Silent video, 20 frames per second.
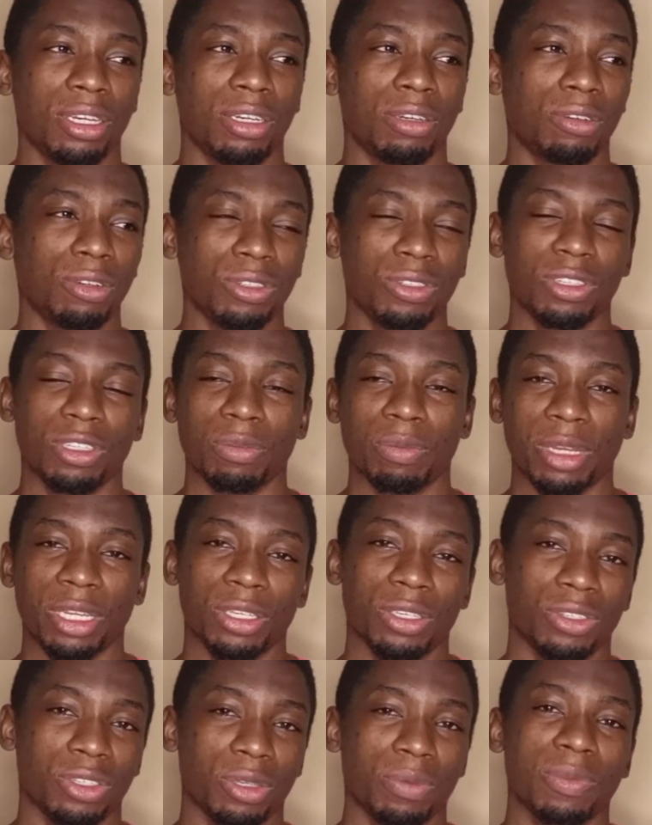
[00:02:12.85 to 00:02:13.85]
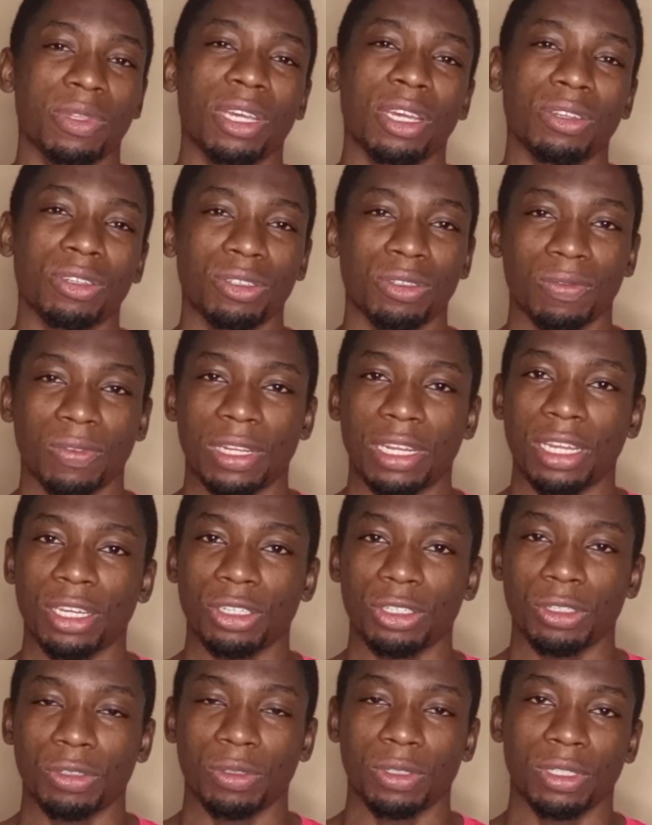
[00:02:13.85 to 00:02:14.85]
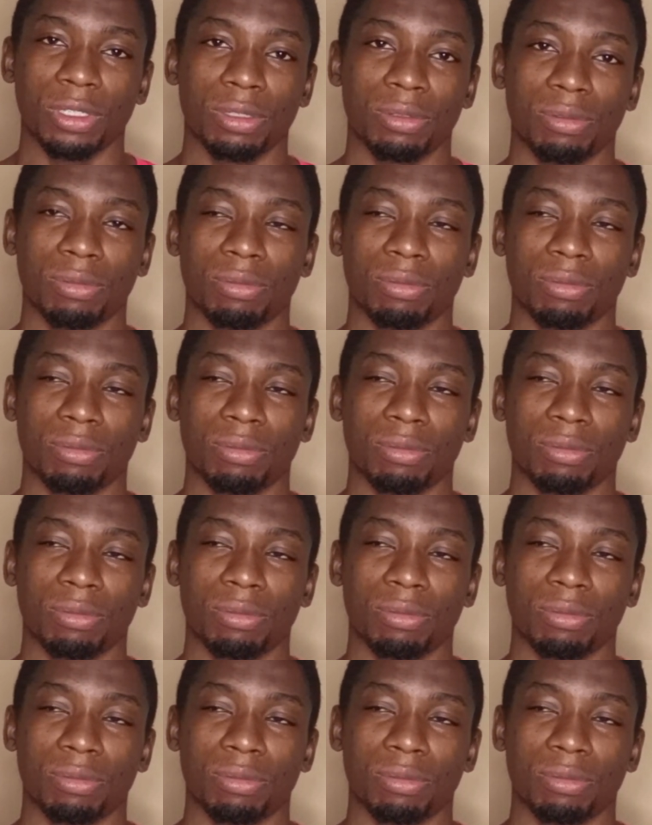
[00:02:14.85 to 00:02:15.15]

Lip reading: going to the bank is something I don't even like doing,